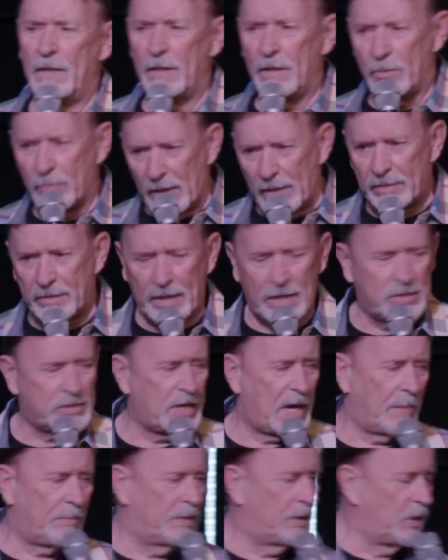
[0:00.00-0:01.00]
great things
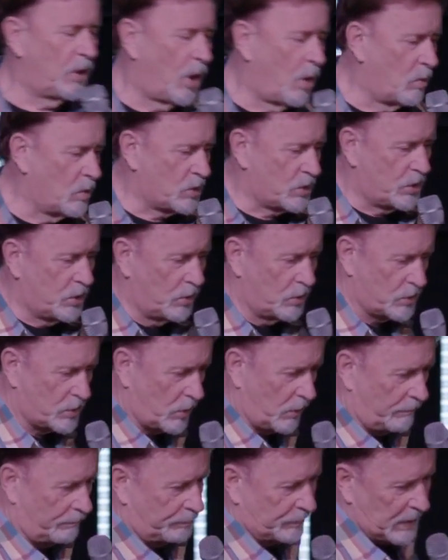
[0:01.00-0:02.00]
happen. They always do,
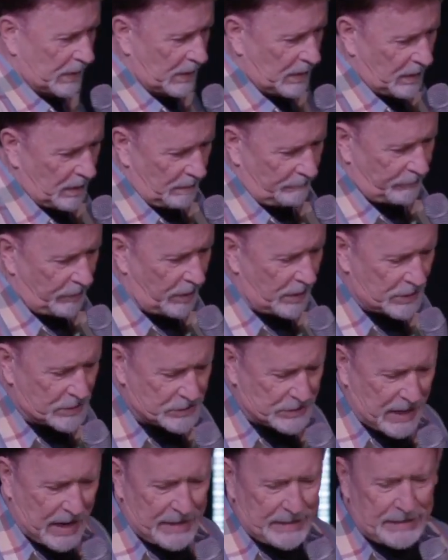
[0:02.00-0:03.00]
so very
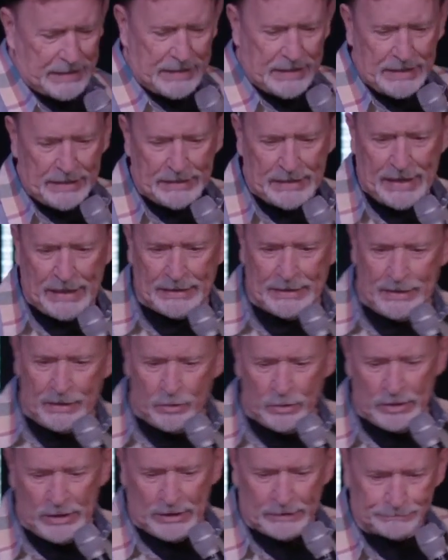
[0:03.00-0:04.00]
exciting.
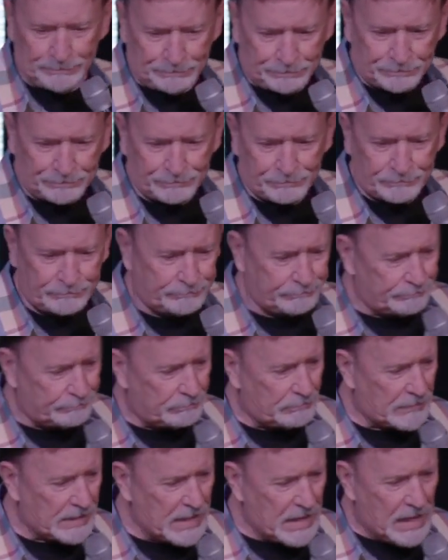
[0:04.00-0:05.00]
Hallelujah.
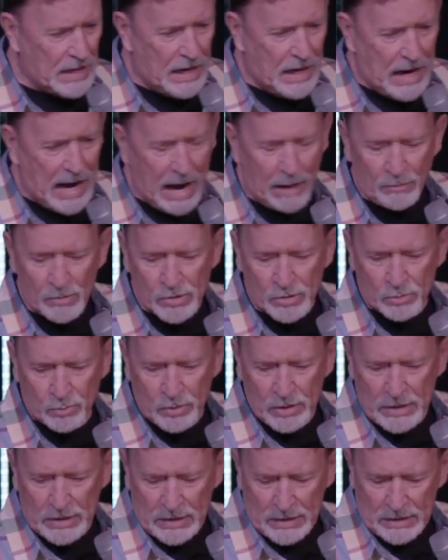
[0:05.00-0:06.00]
I was
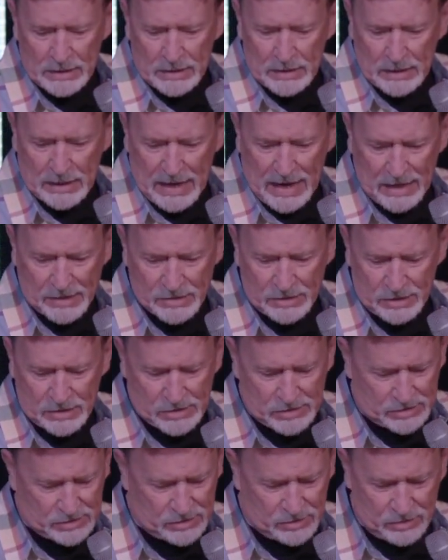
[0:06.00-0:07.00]
reading, actually,
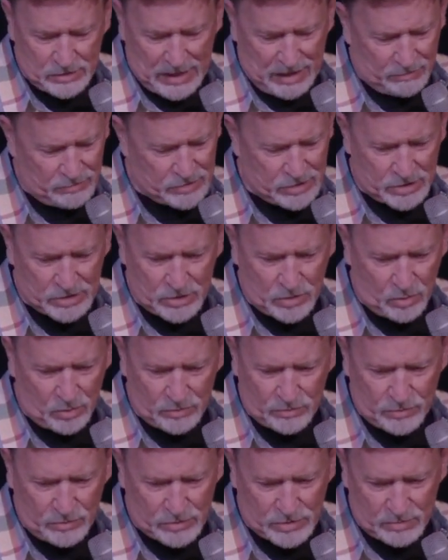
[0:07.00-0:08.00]
I was just going
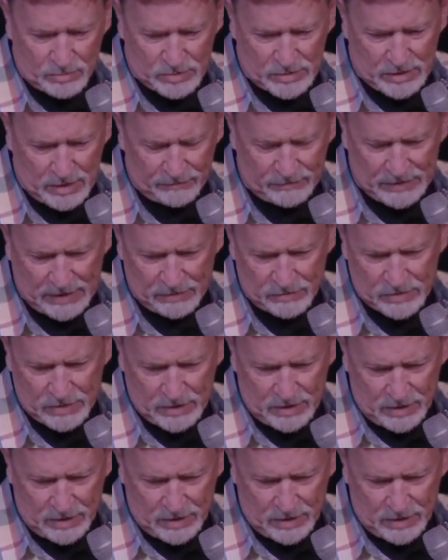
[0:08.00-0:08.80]
through some stuff, and I was